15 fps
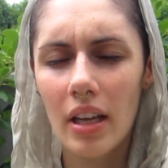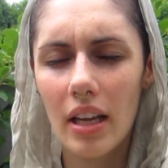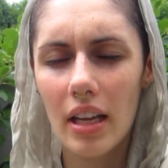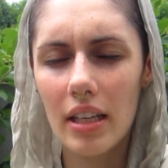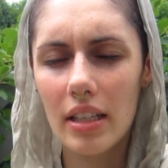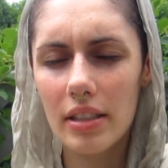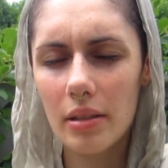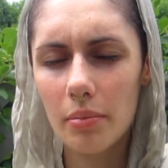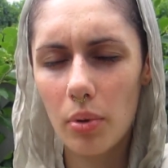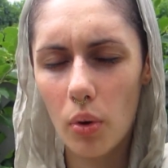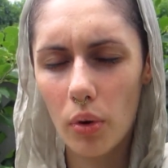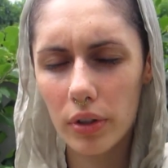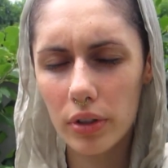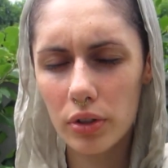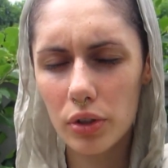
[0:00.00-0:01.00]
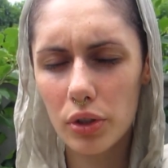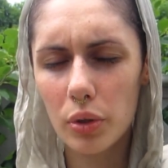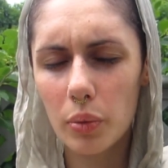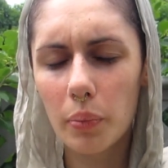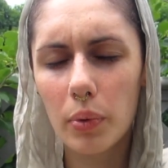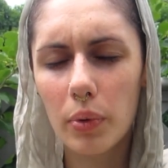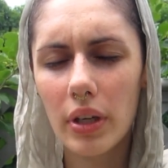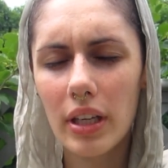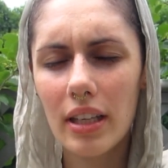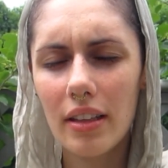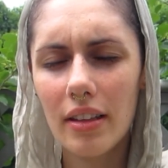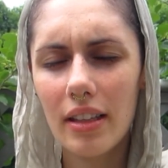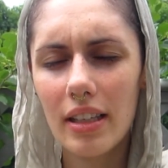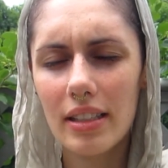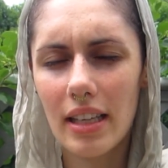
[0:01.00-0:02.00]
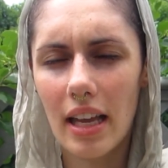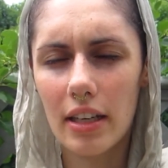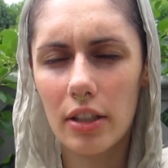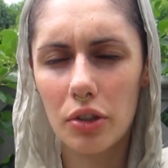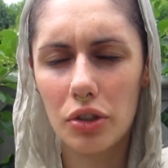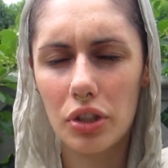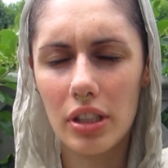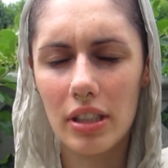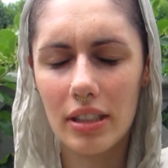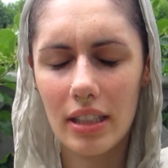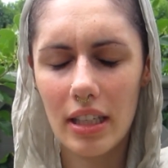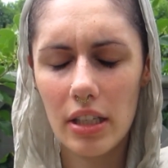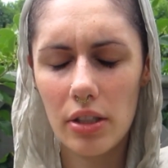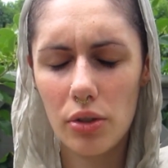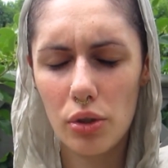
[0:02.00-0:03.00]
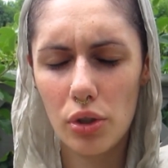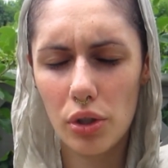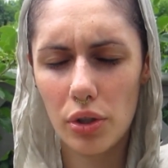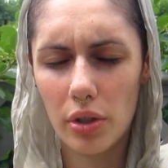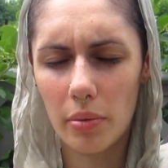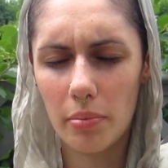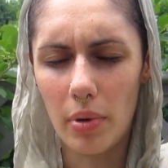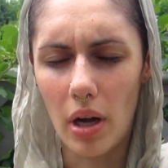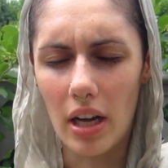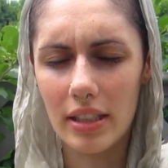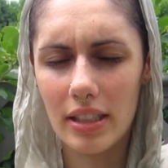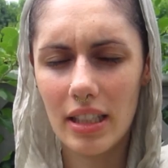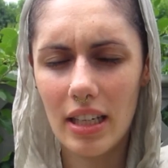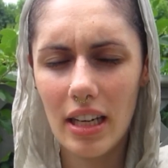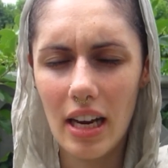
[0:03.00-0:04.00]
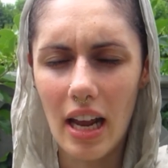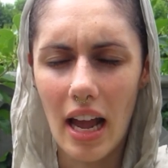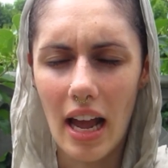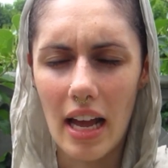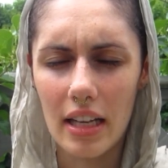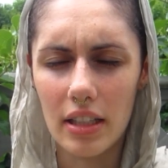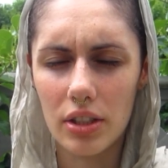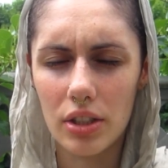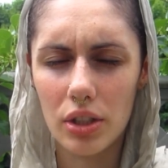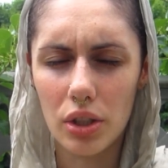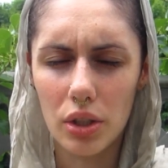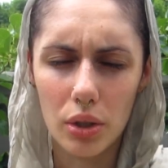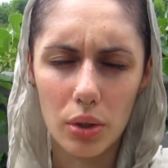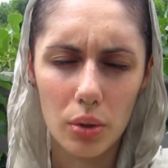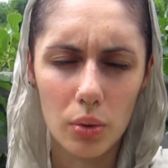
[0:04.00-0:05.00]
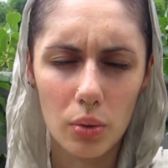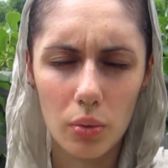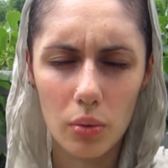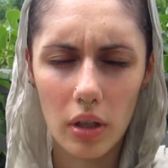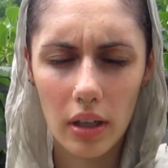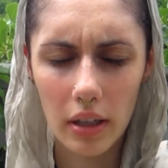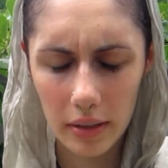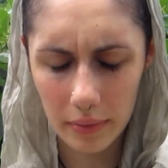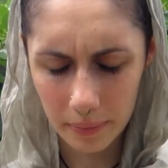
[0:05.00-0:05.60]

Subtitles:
It is important to bring these energies into your body as you